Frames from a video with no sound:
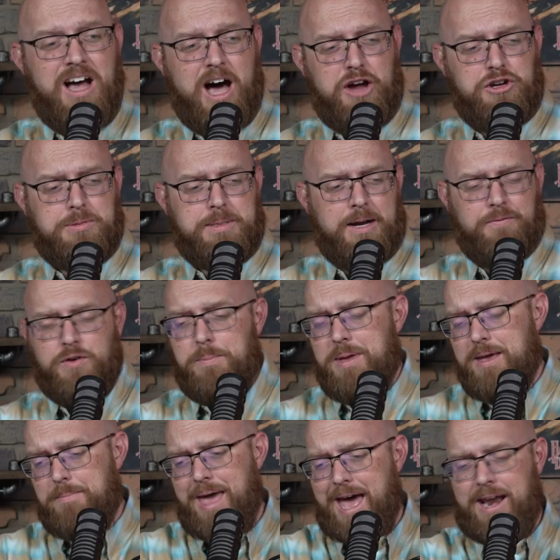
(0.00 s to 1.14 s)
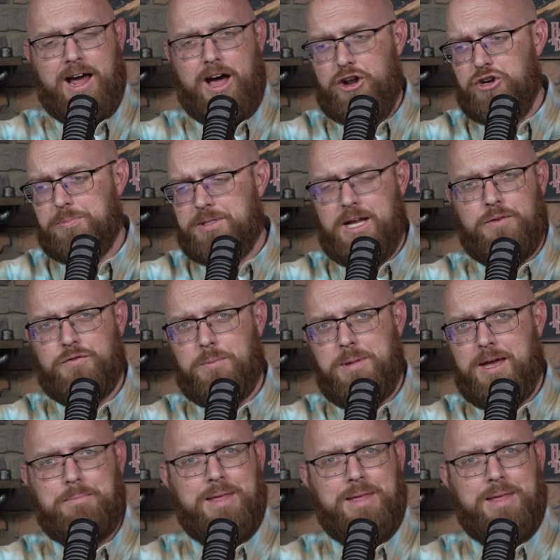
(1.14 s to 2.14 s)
100% from him and 100% from him.